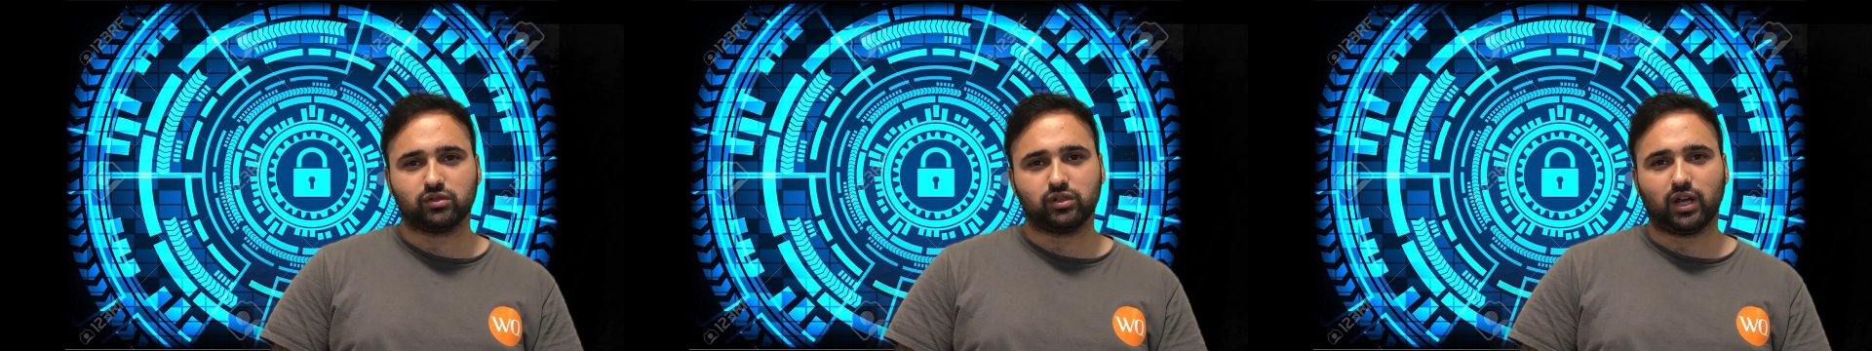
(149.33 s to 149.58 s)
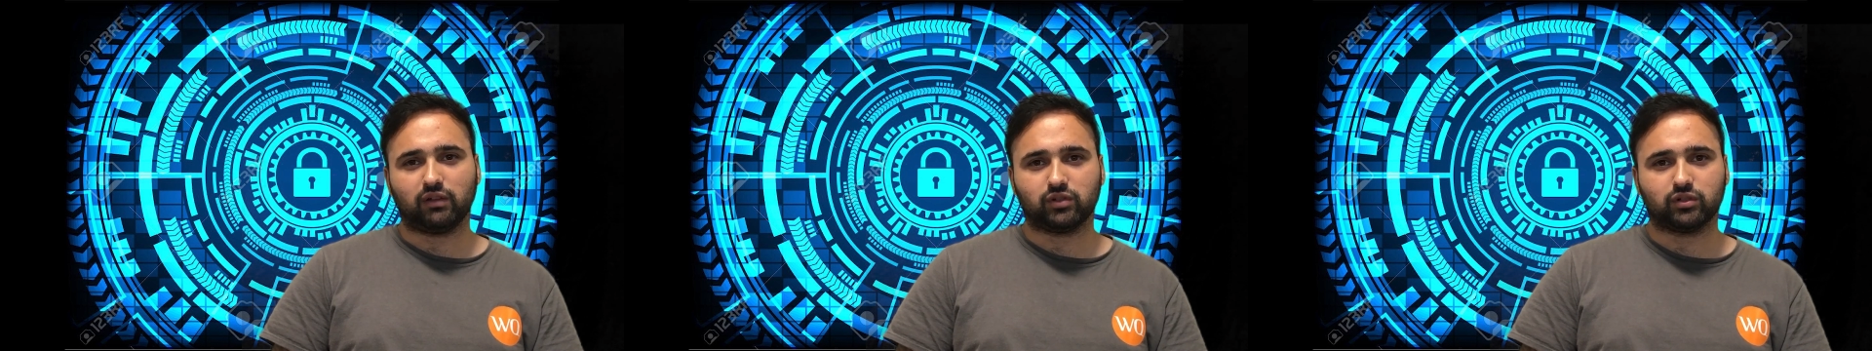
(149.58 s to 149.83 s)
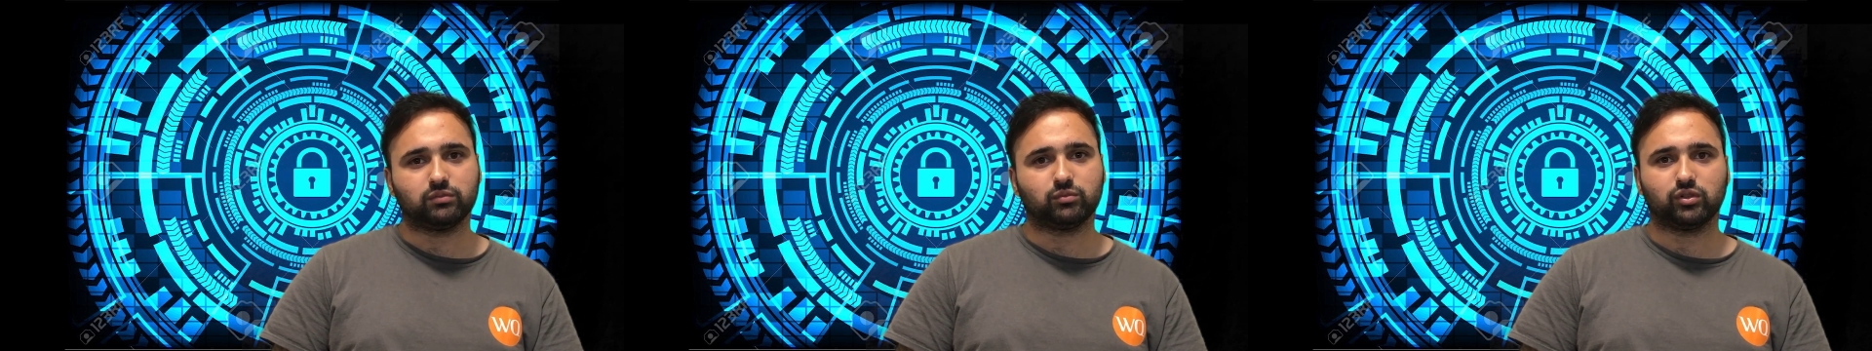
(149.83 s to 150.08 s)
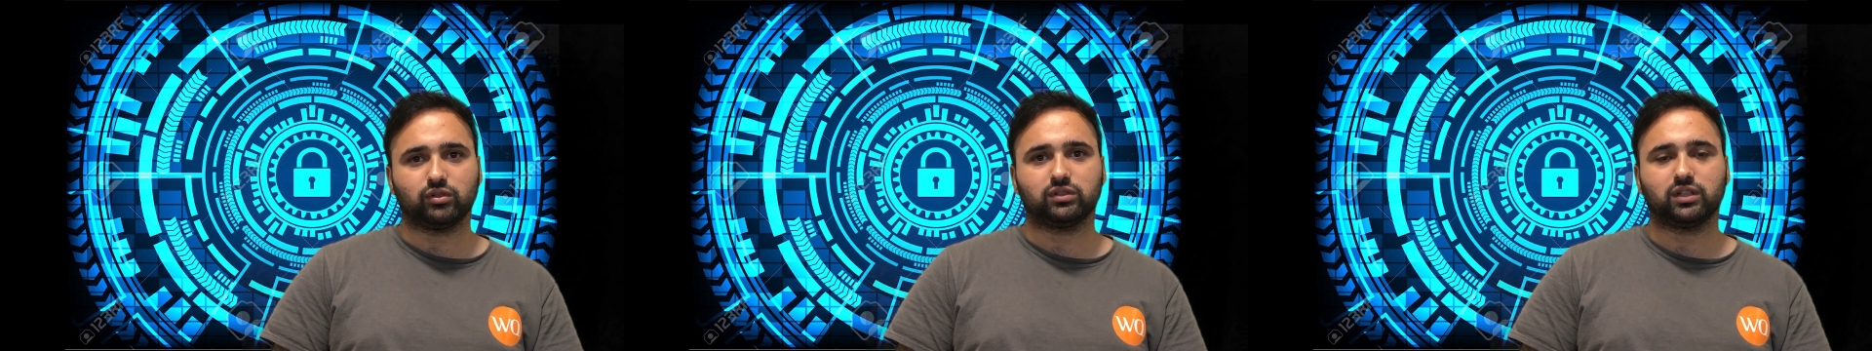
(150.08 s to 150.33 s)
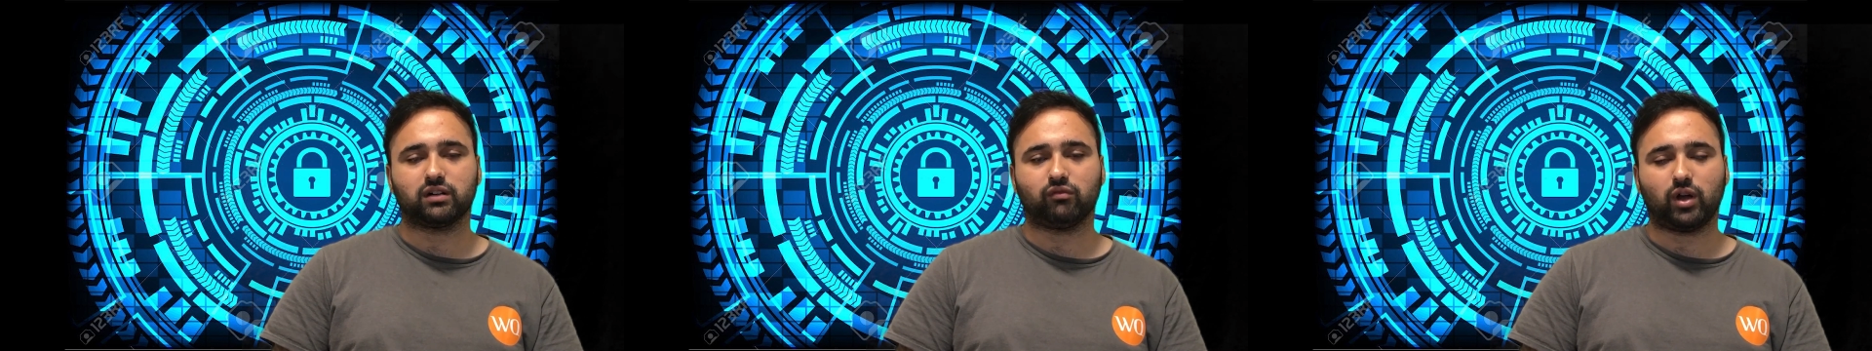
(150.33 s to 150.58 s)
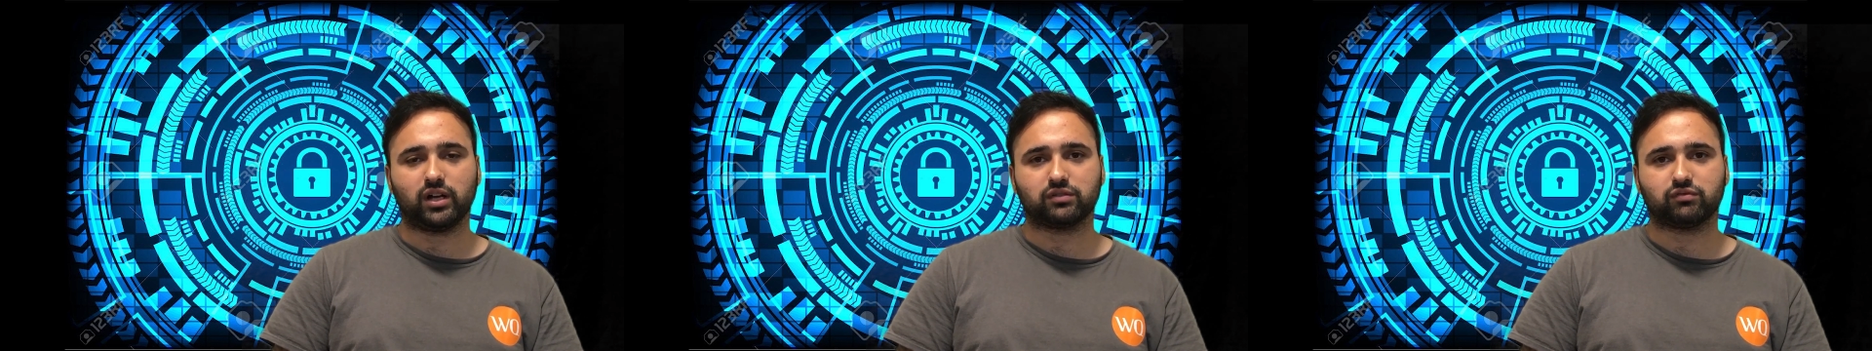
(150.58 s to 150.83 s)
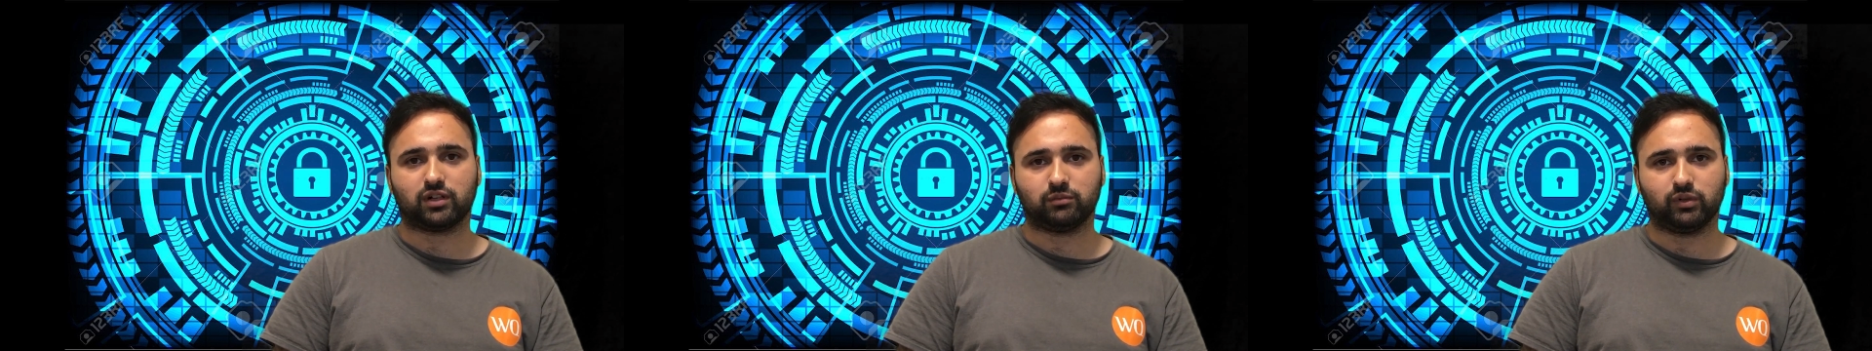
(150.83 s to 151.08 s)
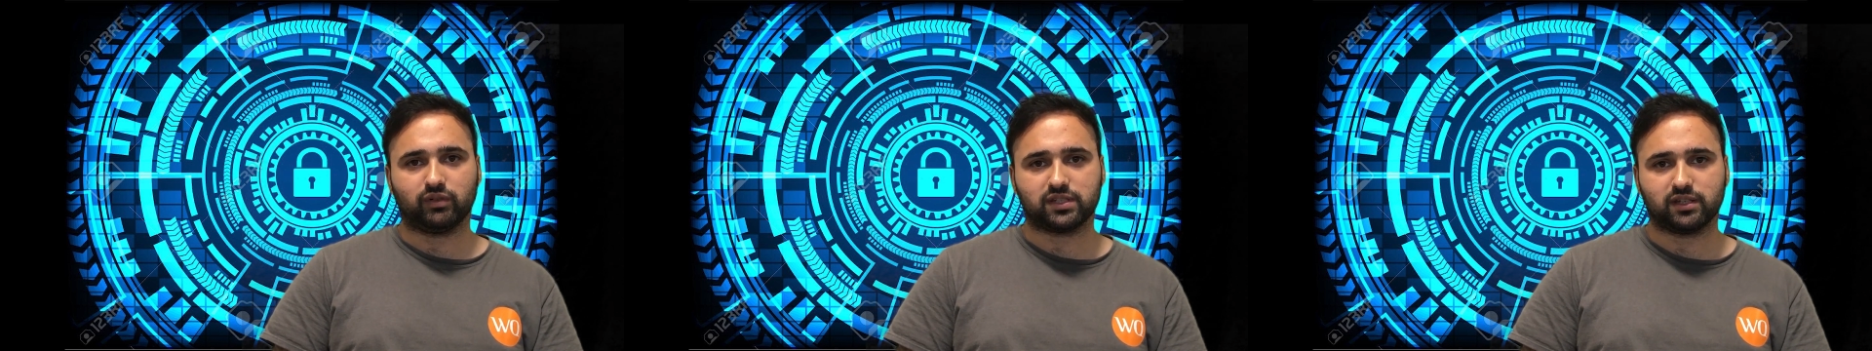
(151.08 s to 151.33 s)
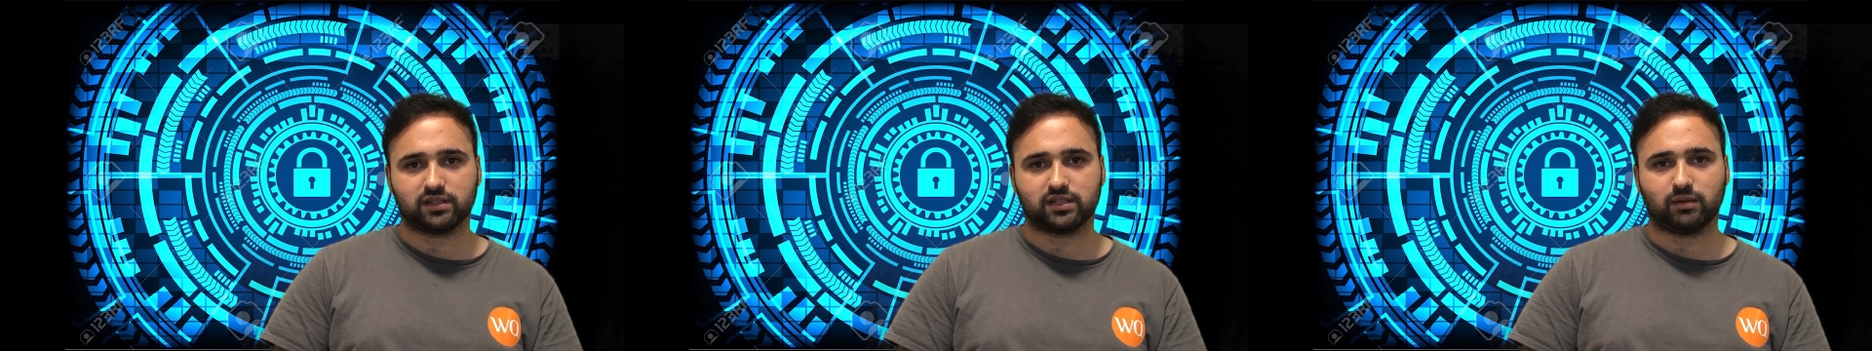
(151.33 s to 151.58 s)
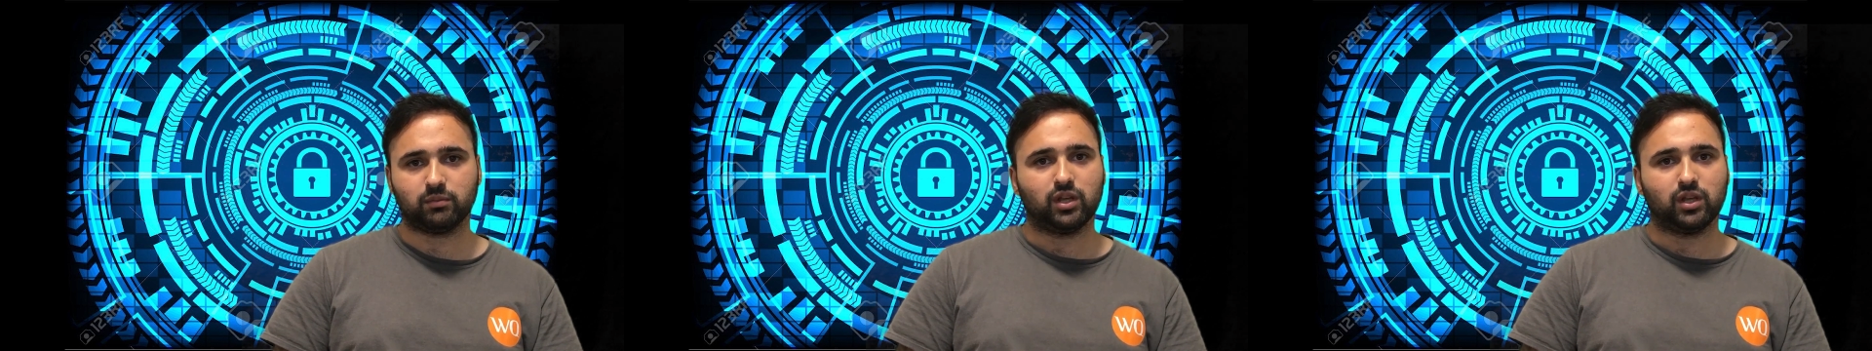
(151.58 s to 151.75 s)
you have to remove the virus from your system